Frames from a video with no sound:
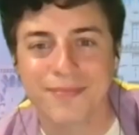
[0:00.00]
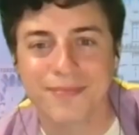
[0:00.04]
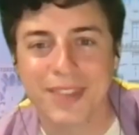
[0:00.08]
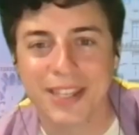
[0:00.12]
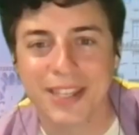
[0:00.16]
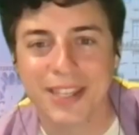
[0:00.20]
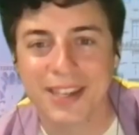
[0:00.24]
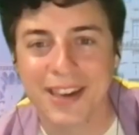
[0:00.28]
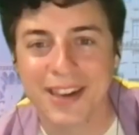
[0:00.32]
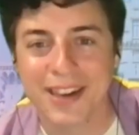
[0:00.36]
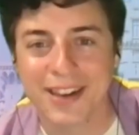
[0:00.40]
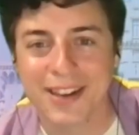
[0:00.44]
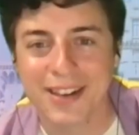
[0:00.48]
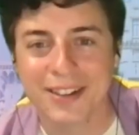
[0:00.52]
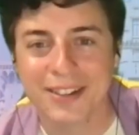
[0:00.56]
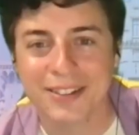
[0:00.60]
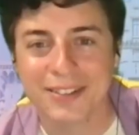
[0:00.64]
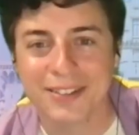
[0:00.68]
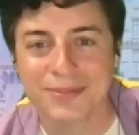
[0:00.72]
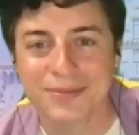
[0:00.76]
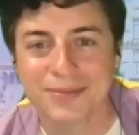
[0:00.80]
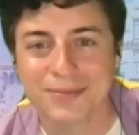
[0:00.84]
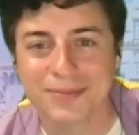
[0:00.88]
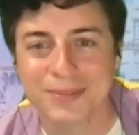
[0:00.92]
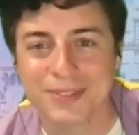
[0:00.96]
Yeah,
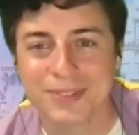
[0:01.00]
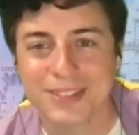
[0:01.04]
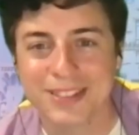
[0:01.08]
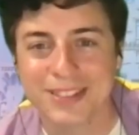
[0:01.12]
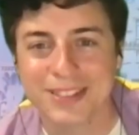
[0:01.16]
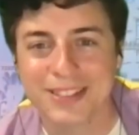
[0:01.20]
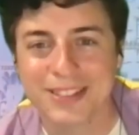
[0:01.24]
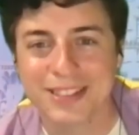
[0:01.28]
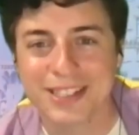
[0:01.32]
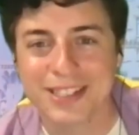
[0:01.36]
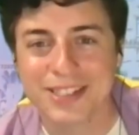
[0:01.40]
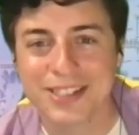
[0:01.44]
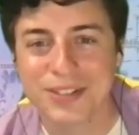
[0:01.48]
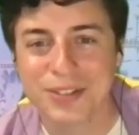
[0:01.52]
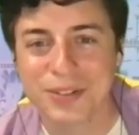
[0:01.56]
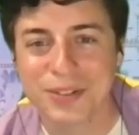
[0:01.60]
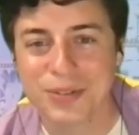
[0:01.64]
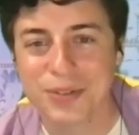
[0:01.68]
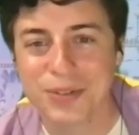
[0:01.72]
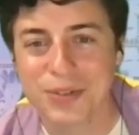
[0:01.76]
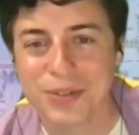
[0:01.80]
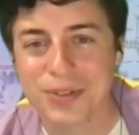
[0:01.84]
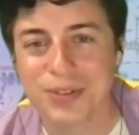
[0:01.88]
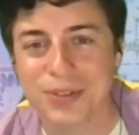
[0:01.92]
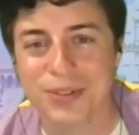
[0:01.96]
that's so
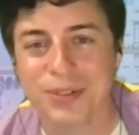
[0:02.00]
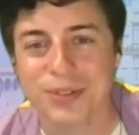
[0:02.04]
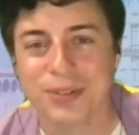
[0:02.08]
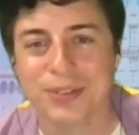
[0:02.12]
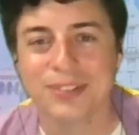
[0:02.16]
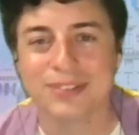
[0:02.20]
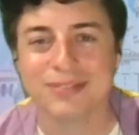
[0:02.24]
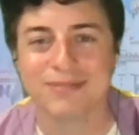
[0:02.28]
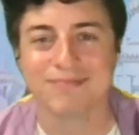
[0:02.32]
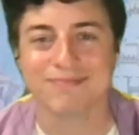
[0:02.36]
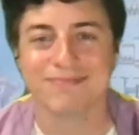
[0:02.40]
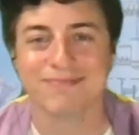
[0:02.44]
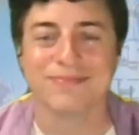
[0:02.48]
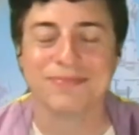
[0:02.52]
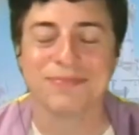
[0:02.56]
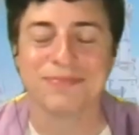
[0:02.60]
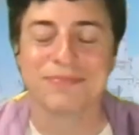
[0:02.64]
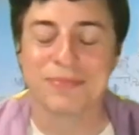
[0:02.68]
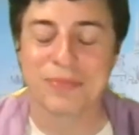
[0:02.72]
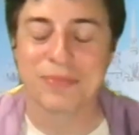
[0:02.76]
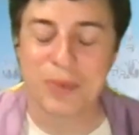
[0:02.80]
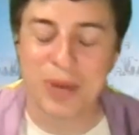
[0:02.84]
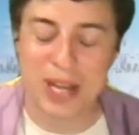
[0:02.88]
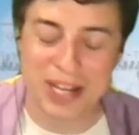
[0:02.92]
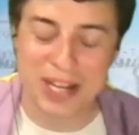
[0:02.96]
true.
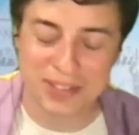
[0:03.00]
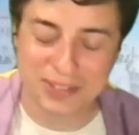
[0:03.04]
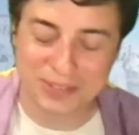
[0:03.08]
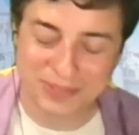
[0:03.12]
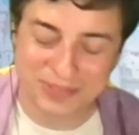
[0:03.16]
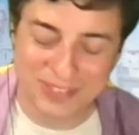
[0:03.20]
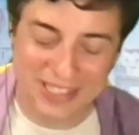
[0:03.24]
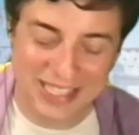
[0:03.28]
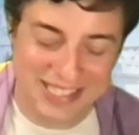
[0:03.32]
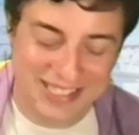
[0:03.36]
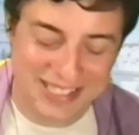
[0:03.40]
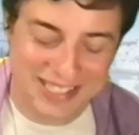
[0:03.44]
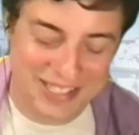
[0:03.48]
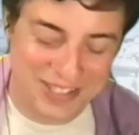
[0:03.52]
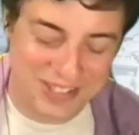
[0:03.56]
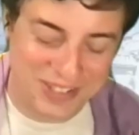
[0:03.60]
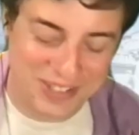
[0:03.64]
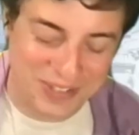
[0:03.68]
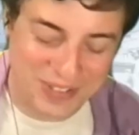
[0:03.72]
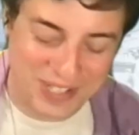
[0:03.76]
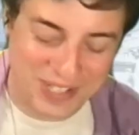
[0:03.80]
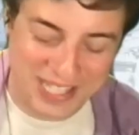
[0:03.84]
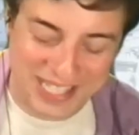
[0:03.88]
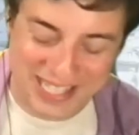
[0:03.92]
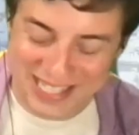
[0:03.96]
Wow, that's such a
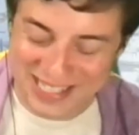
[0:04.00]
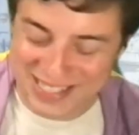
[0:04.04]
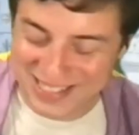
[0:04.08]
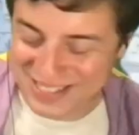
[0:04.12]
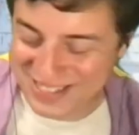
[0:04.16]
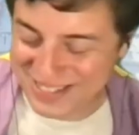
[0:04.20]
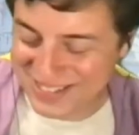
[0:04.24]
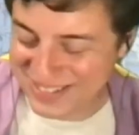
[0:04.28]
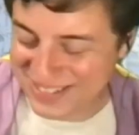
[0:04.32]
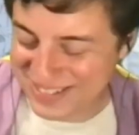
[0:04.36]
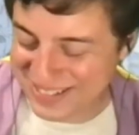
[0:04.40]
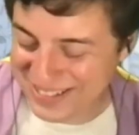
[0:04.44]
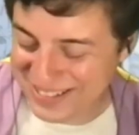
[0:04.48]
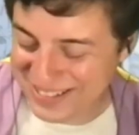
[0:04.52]
great answer.